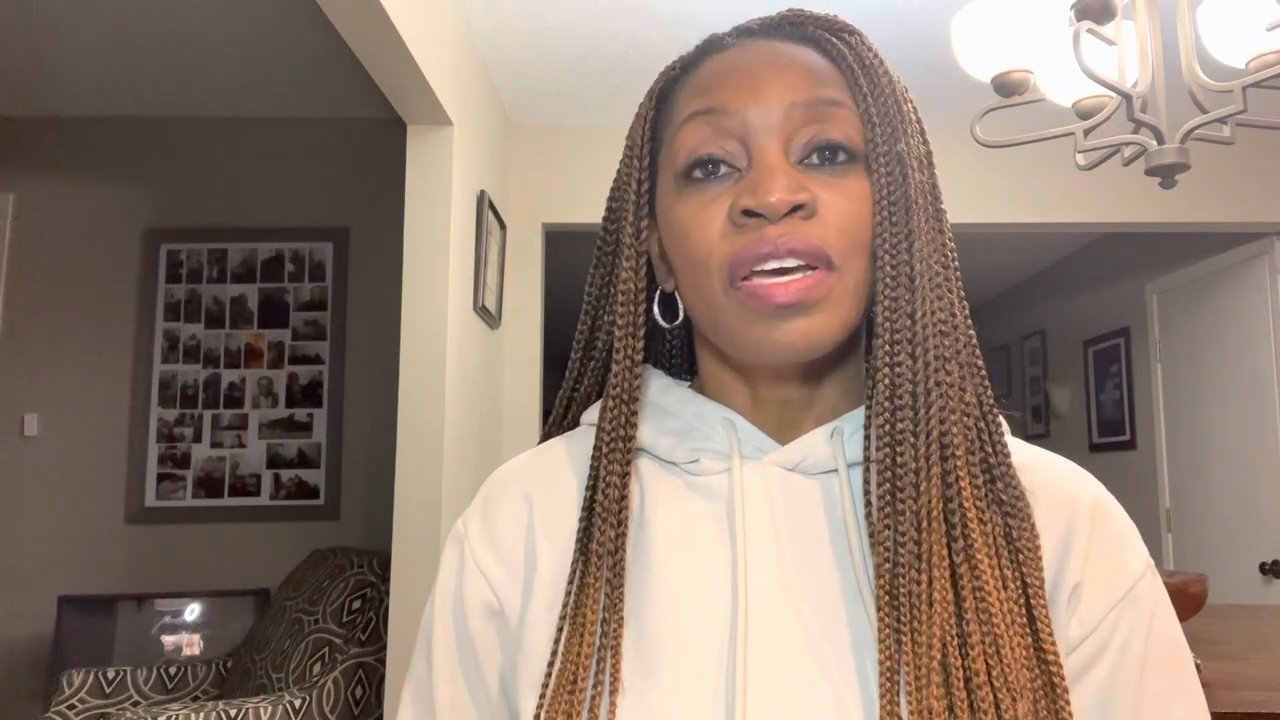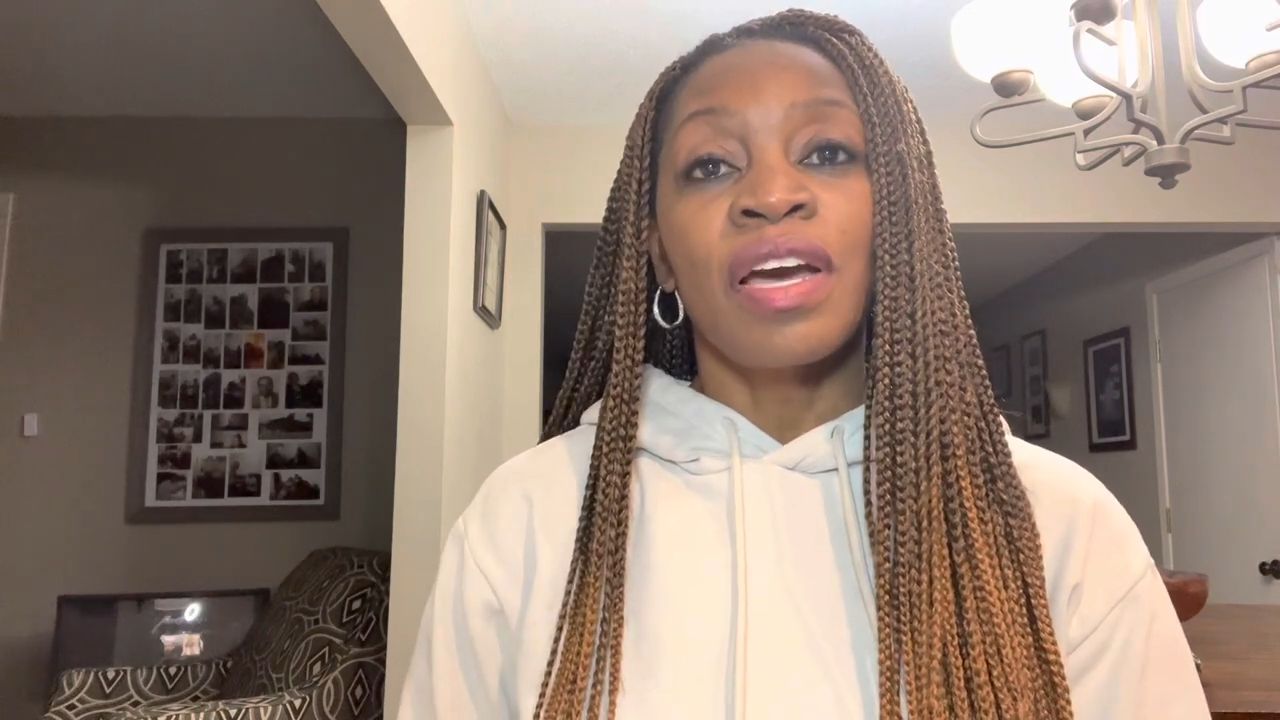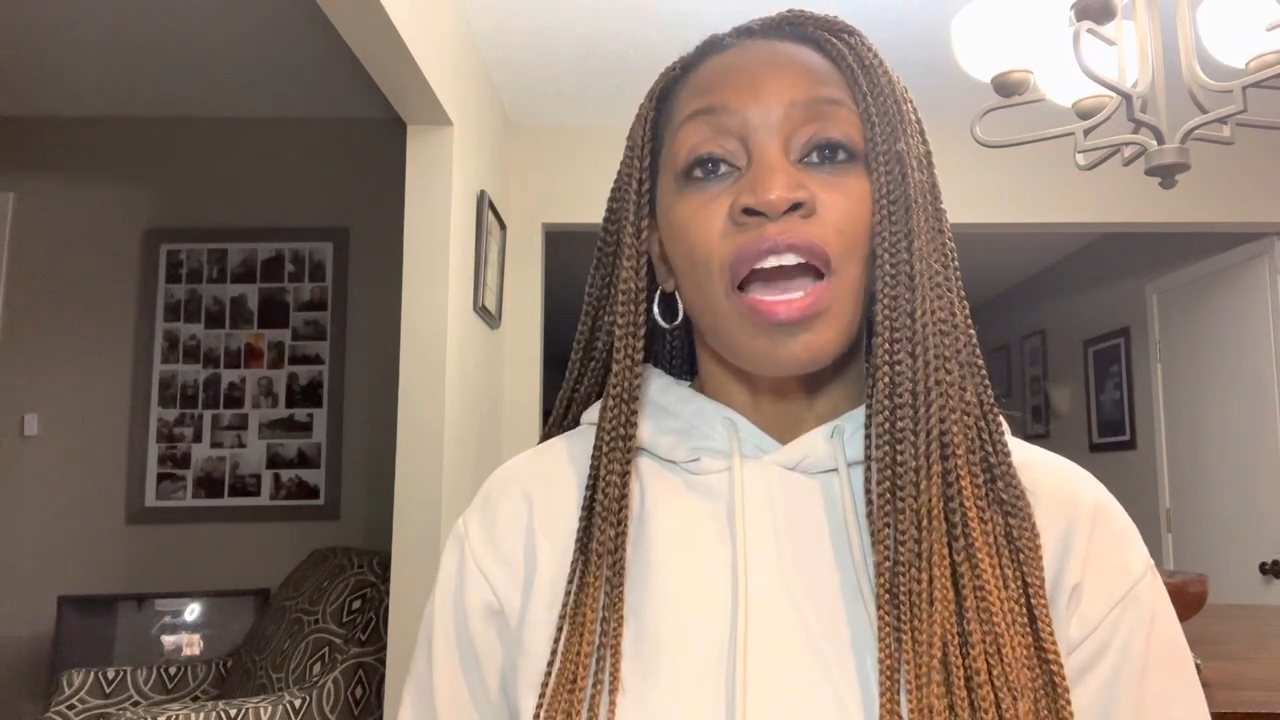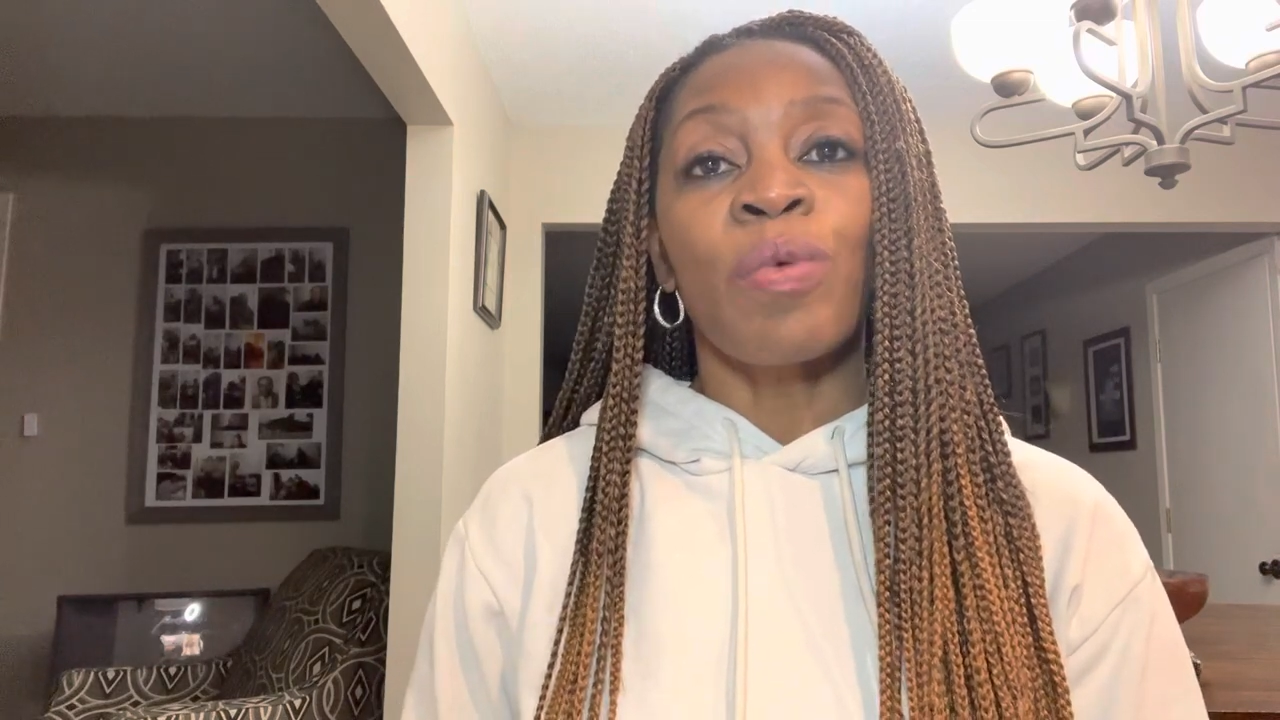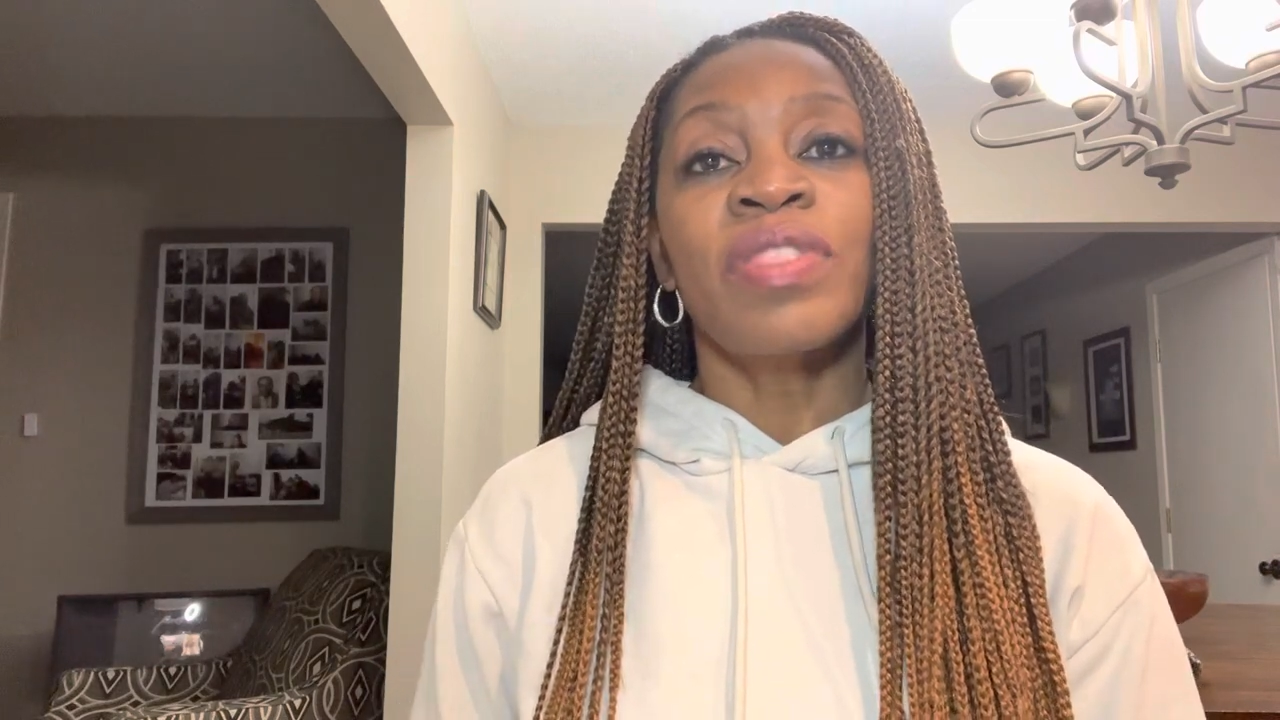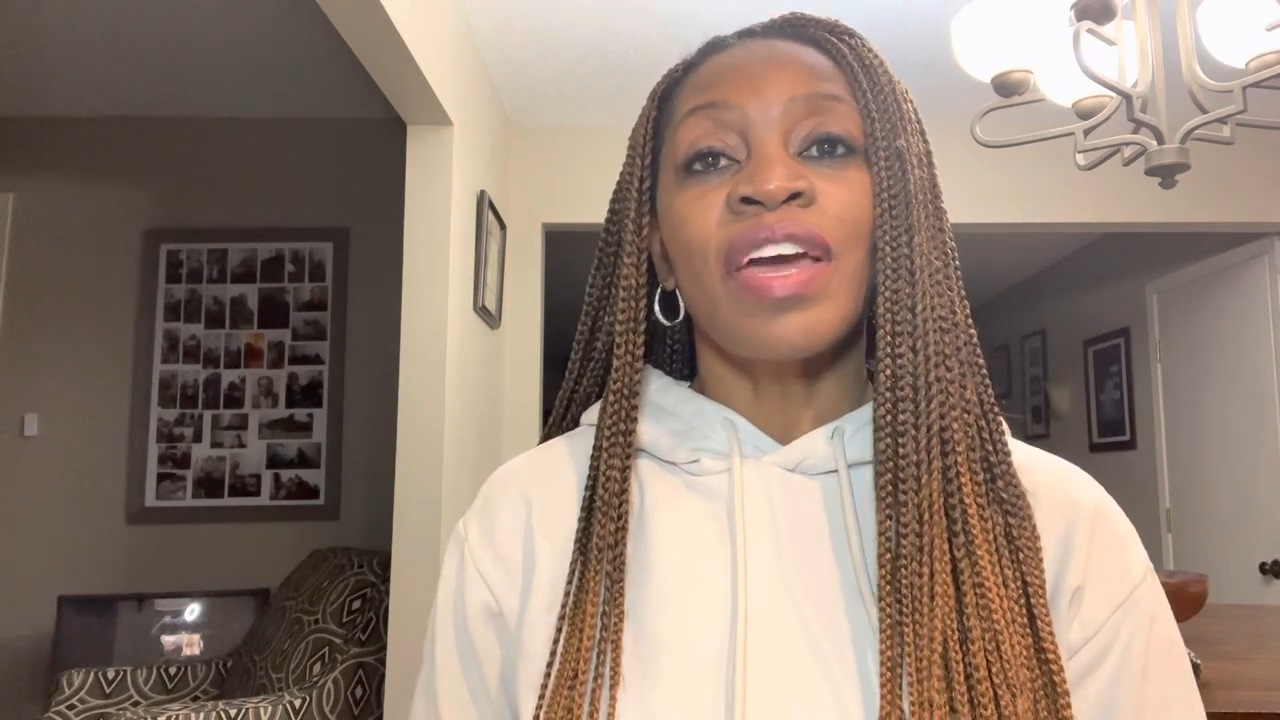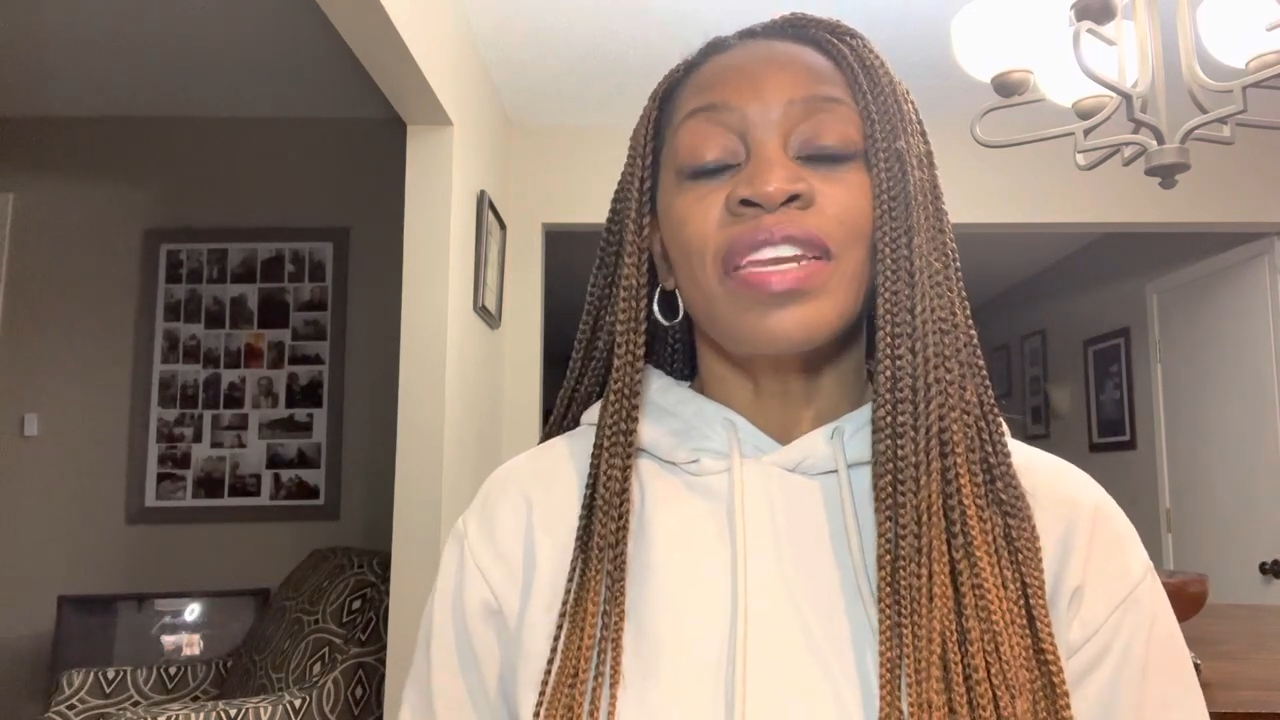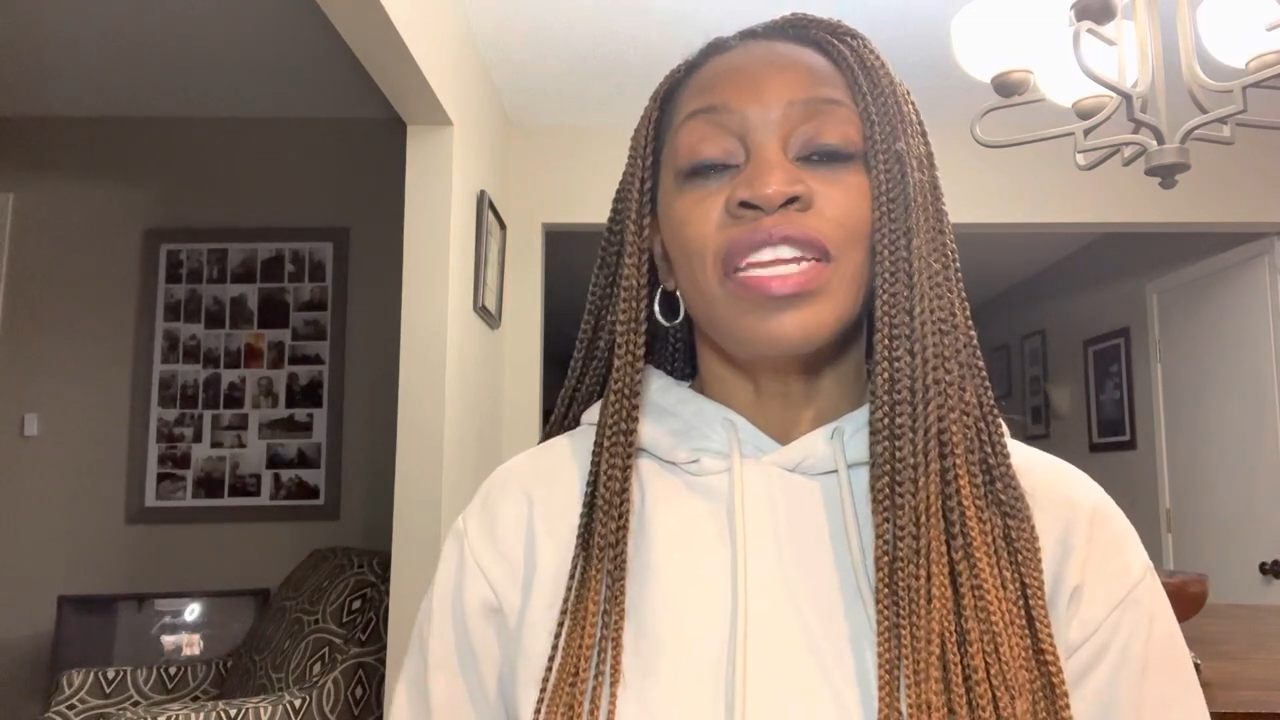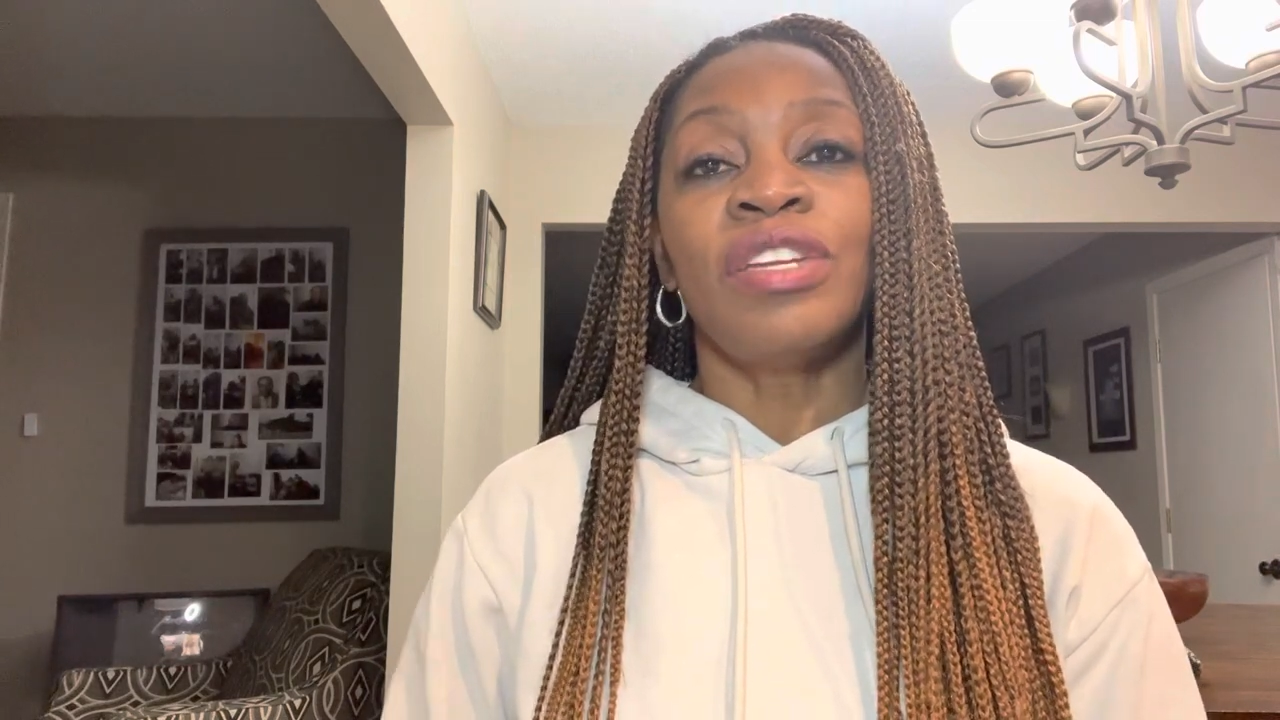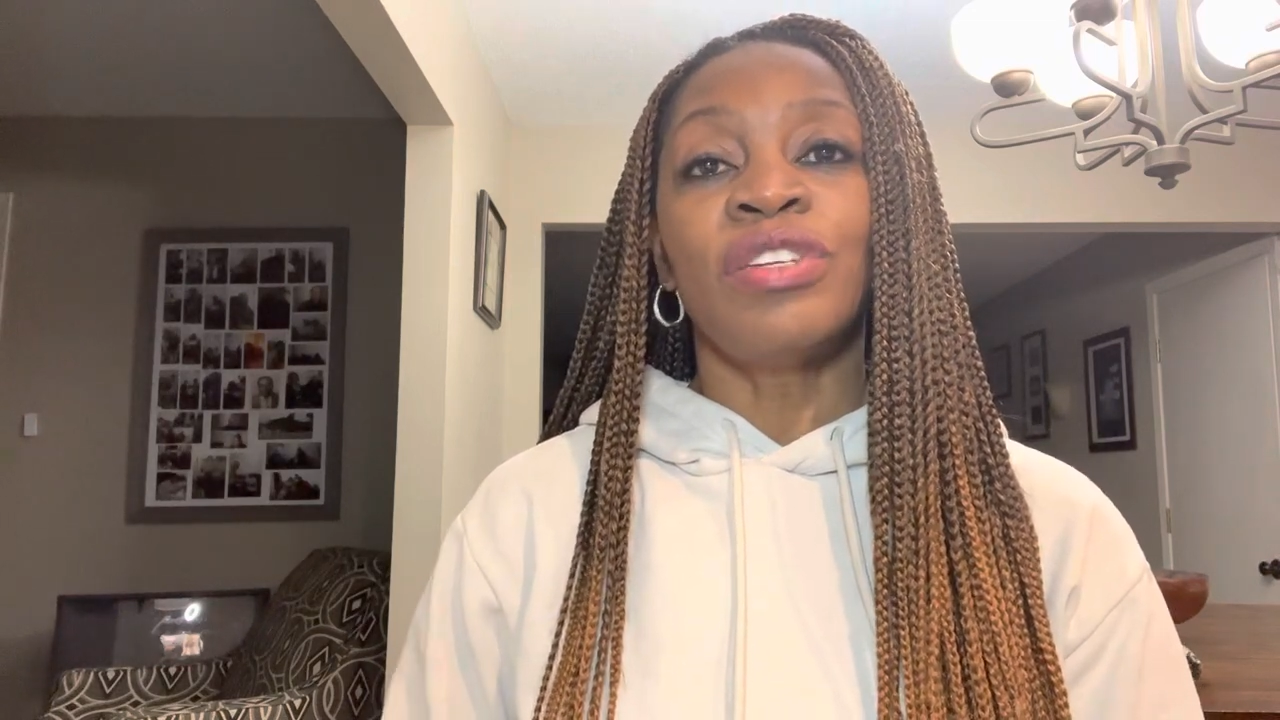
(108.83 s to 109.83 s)
how would that
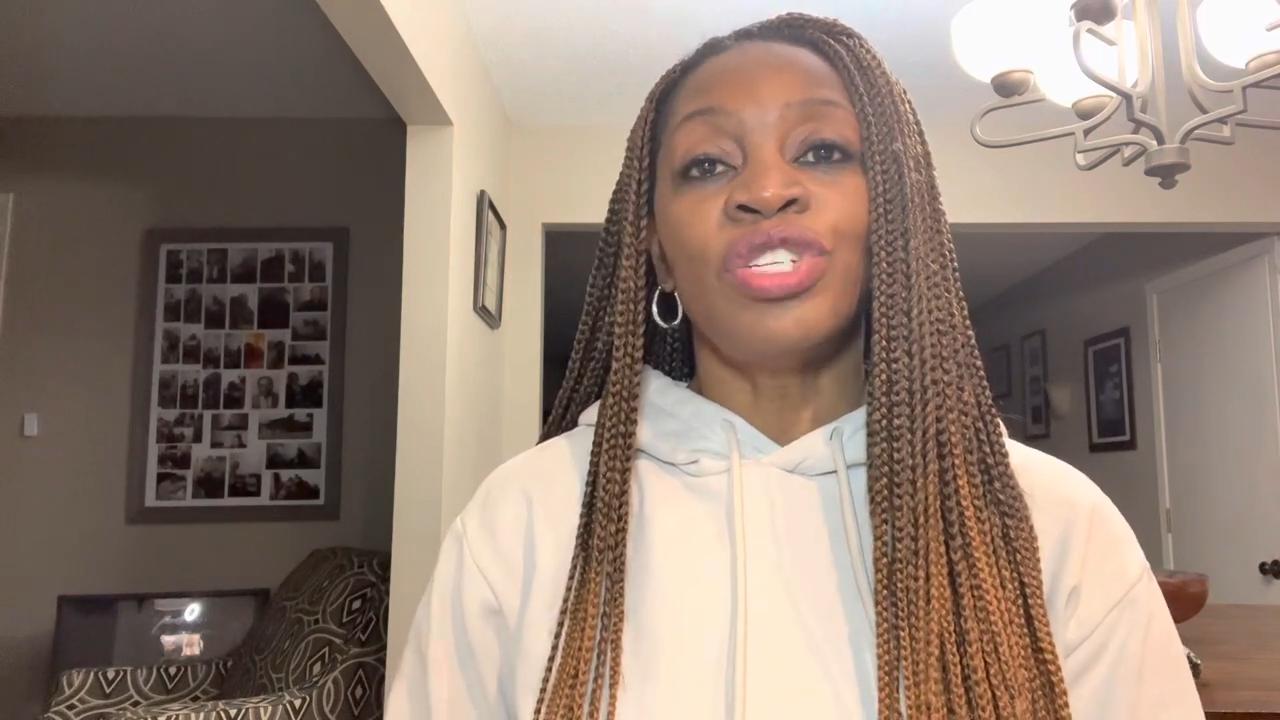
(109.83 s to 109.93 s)
need to